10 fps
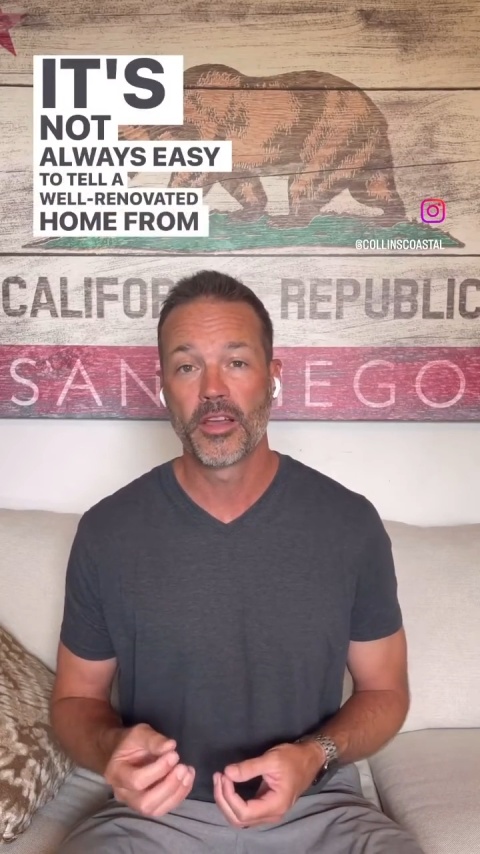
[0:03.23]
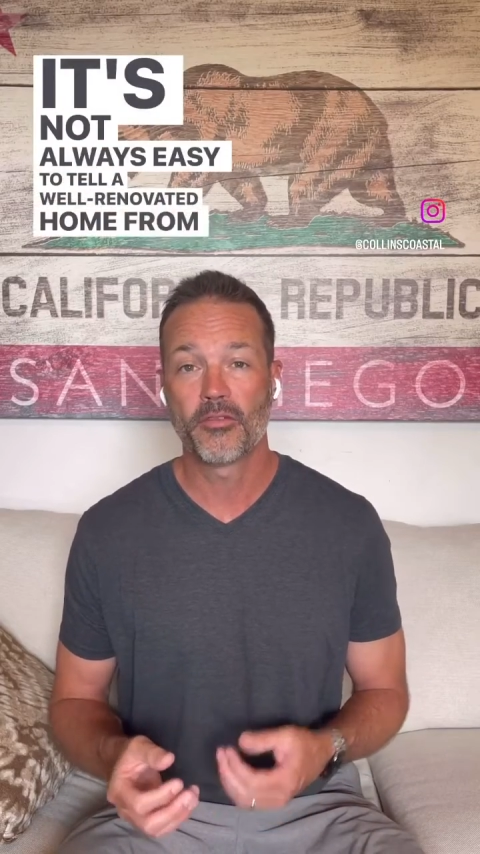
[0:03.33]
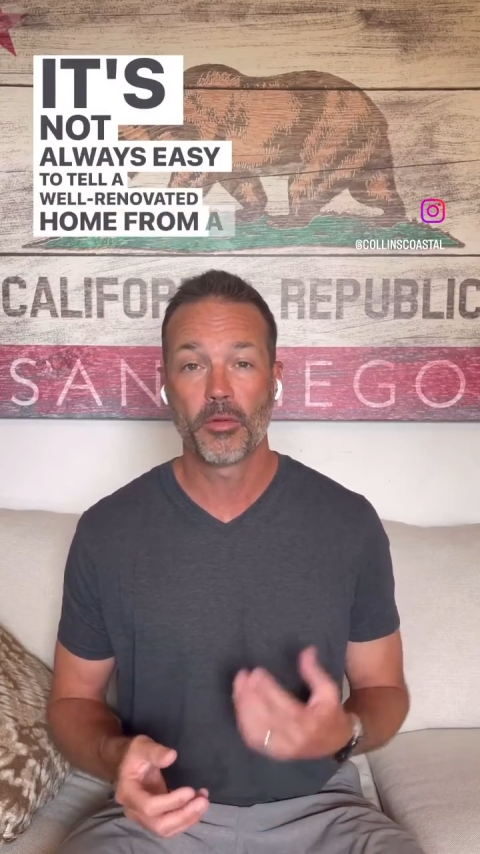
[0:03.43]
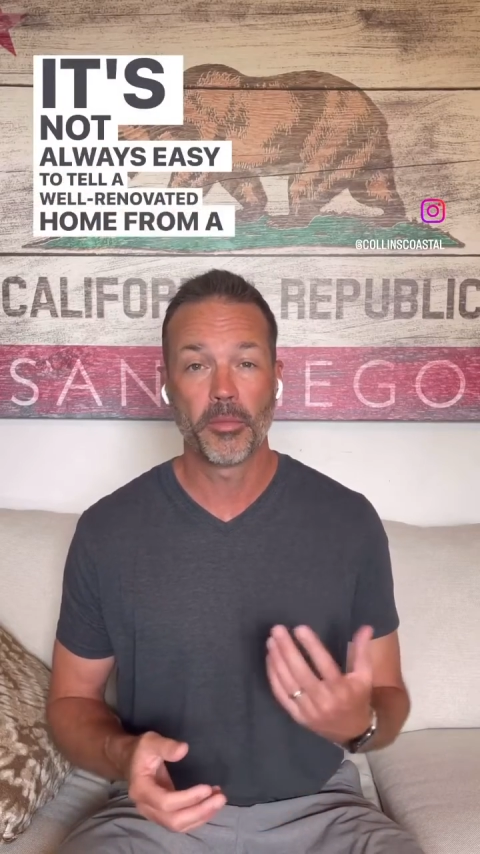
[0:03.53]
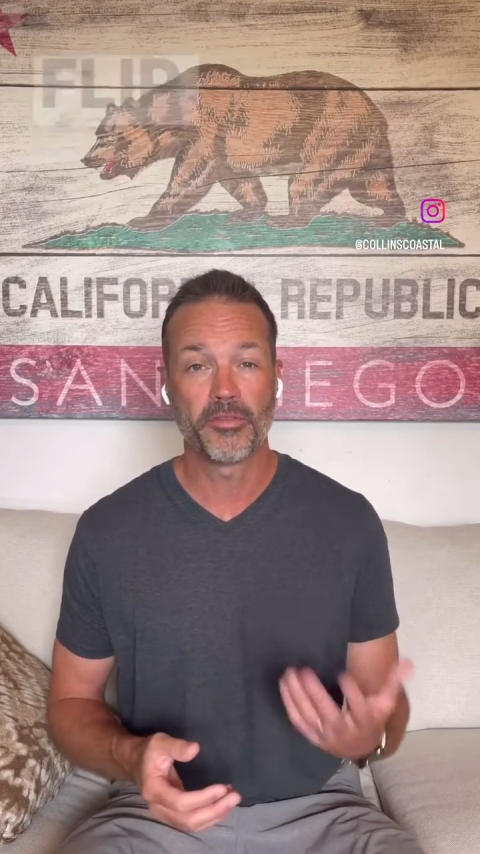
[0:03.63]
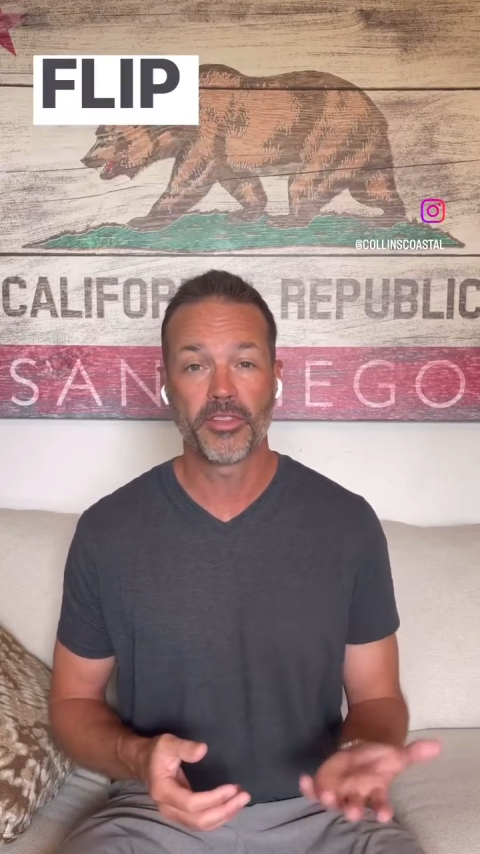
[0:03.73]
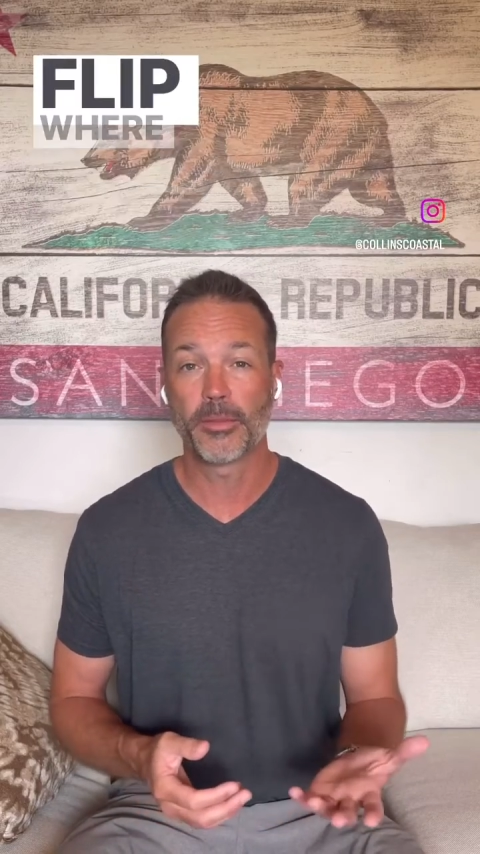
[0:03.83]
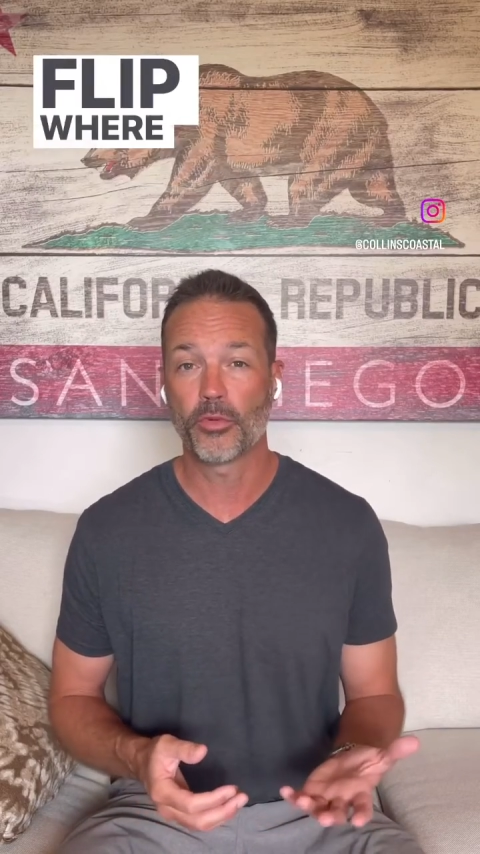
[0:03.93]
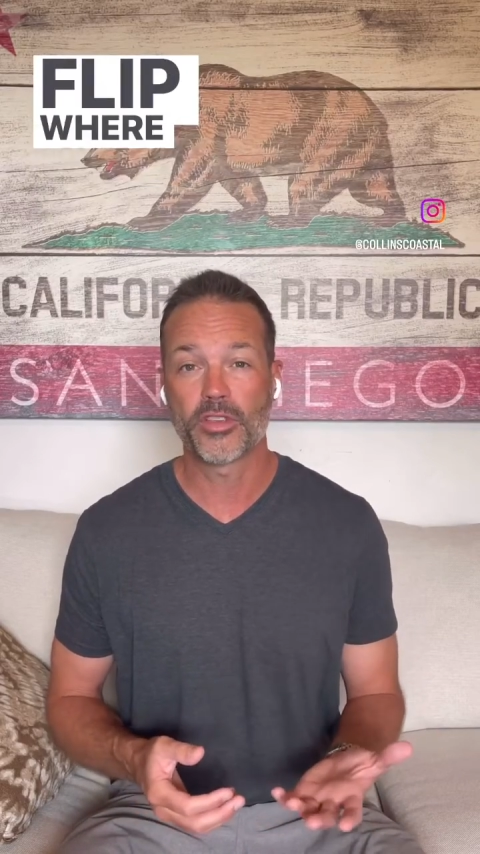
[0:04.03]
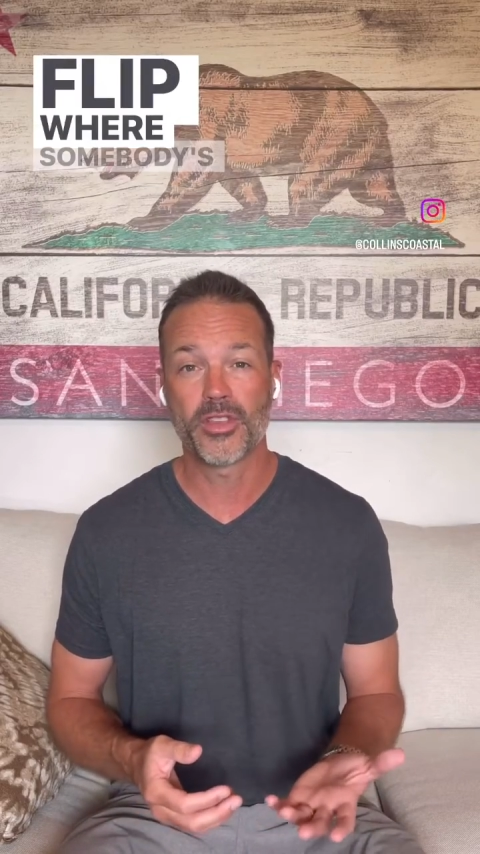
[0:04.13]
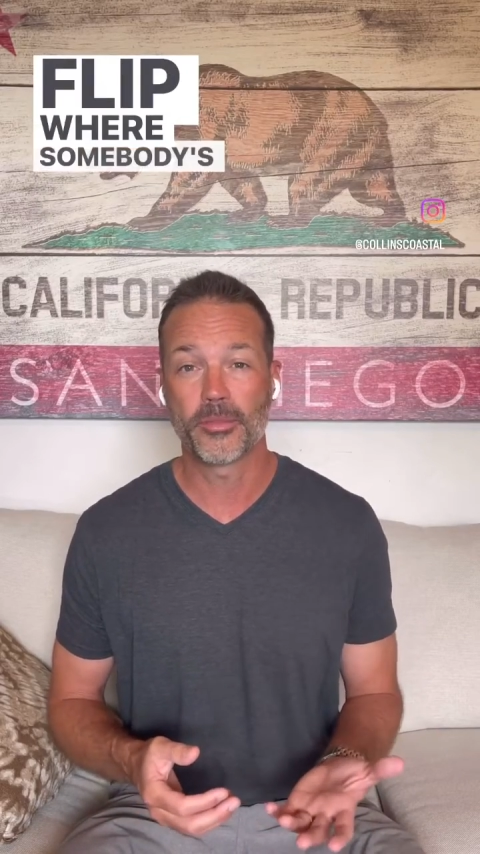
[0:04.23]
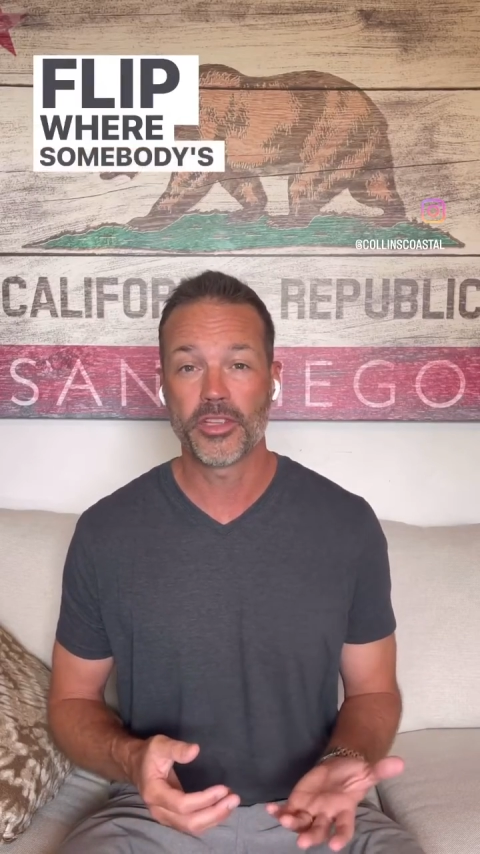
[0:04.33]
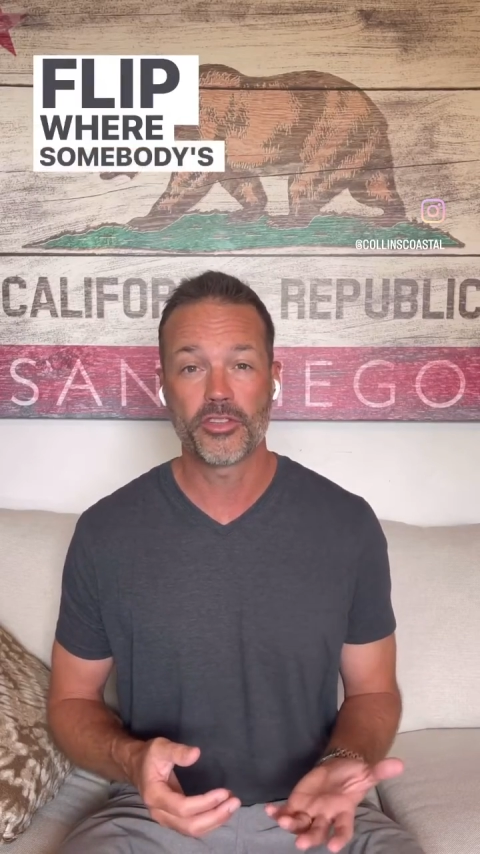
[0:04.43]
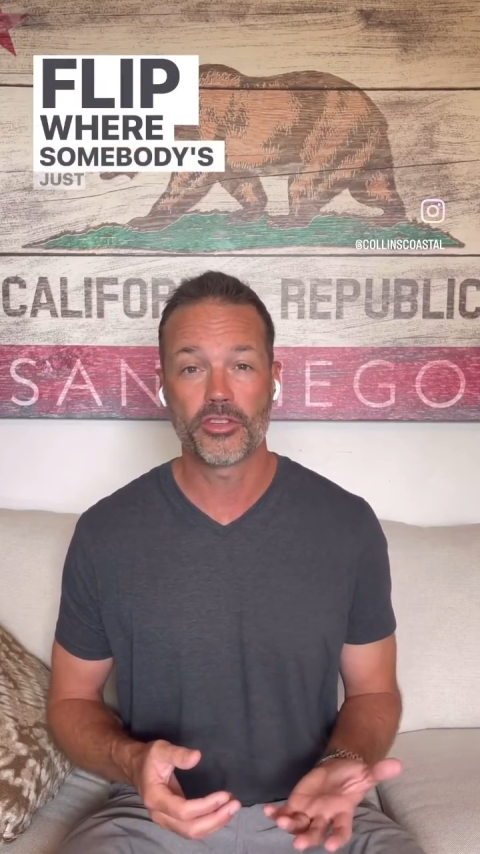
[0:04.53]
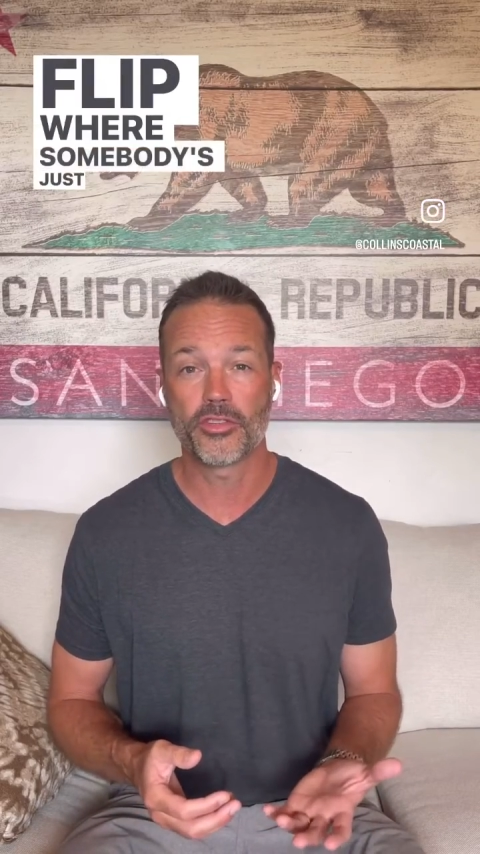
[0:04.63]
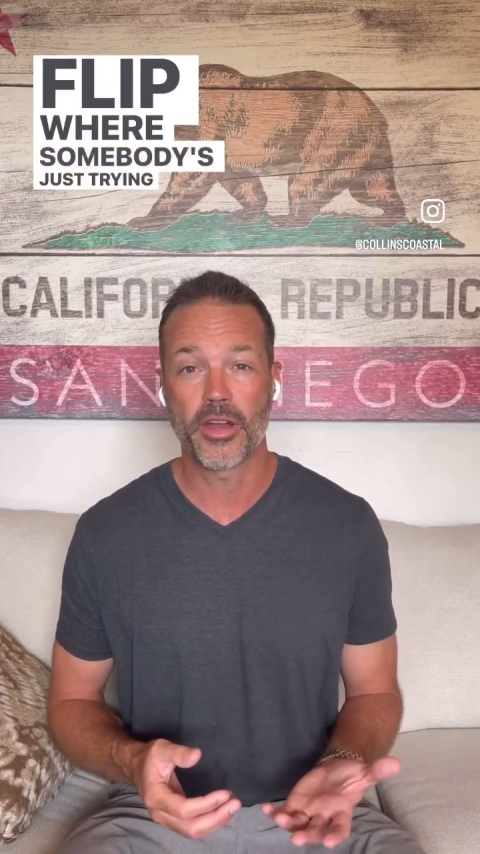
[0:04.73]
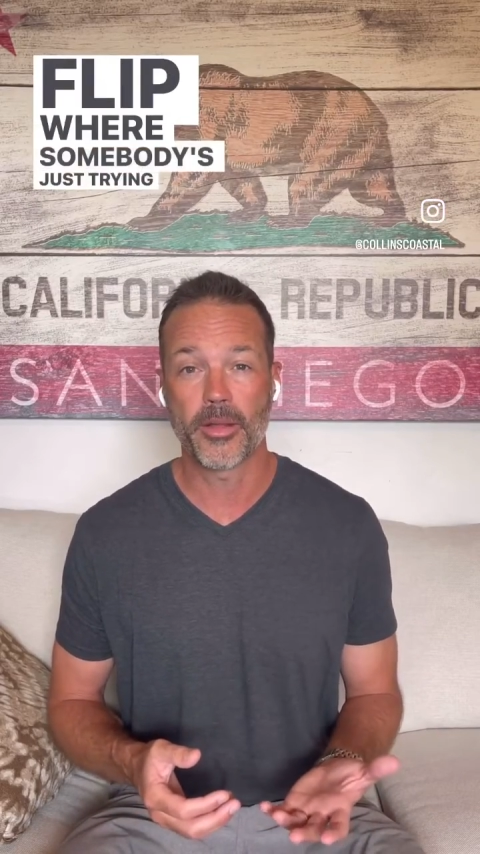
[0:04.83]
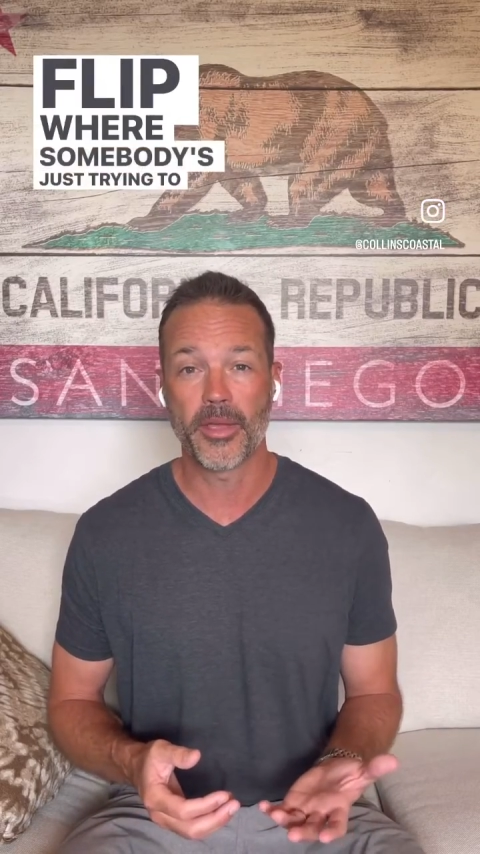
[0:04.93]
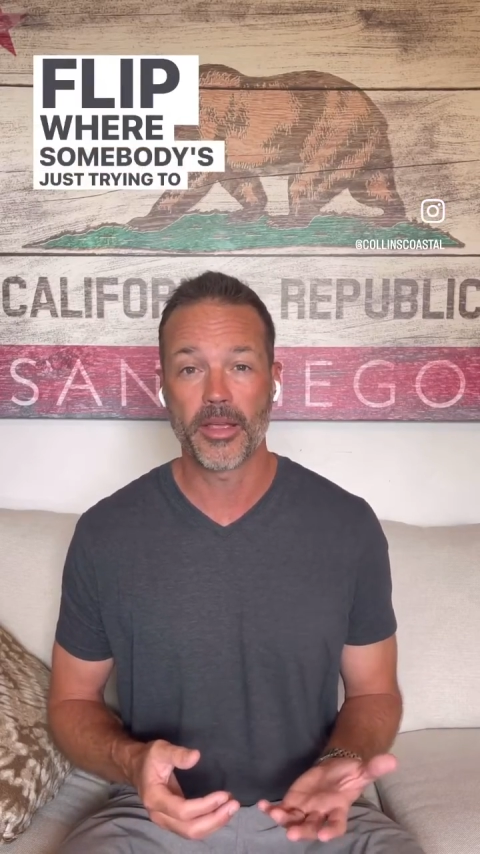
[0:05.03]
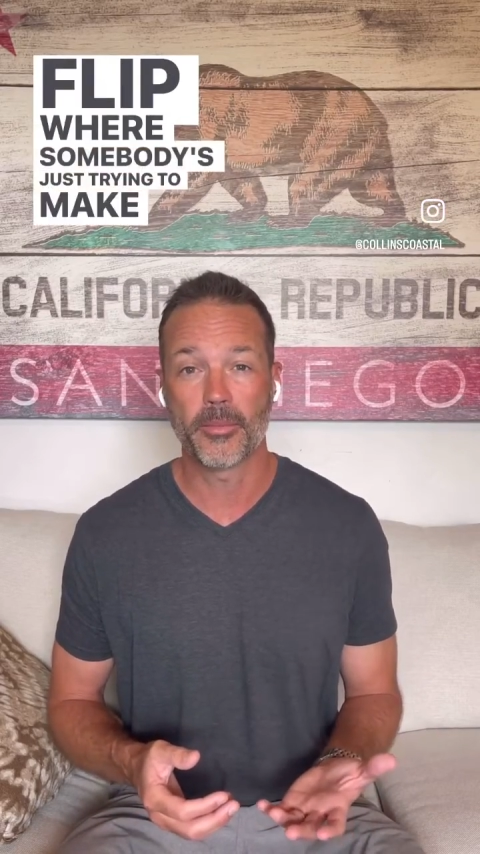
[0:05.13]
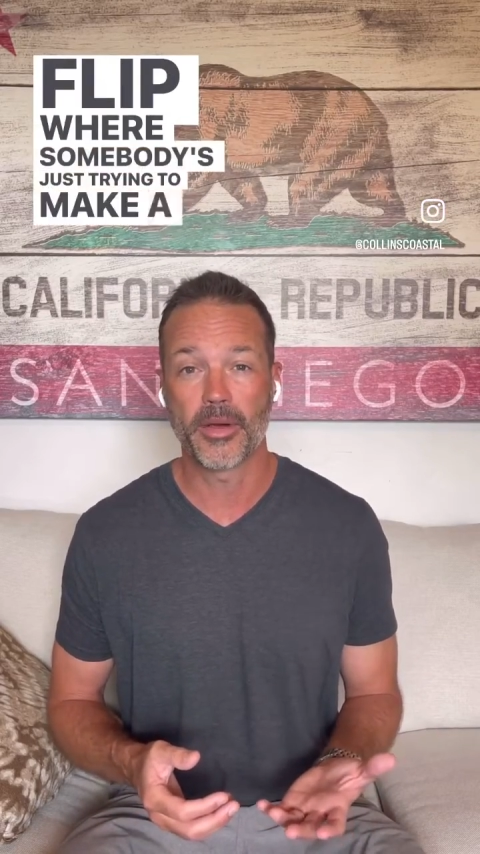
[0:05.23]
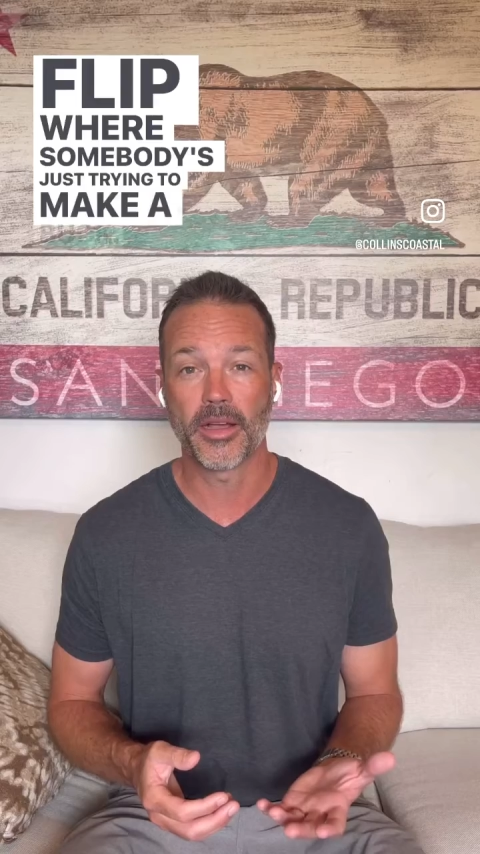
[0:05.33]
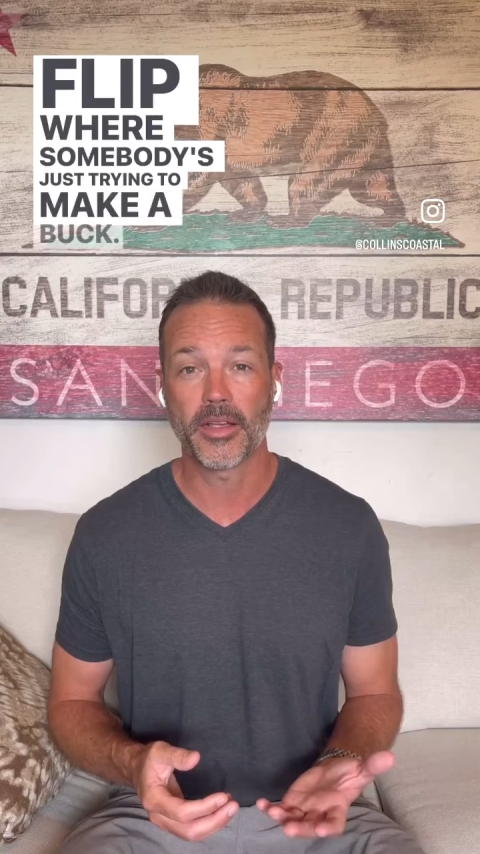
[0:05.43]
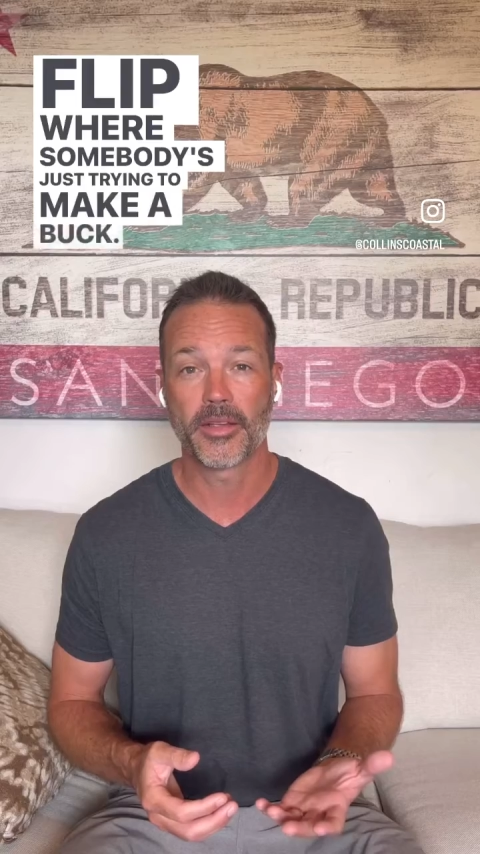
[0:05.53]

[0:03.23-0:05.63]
from a flip where somebody's just trying to make a buck.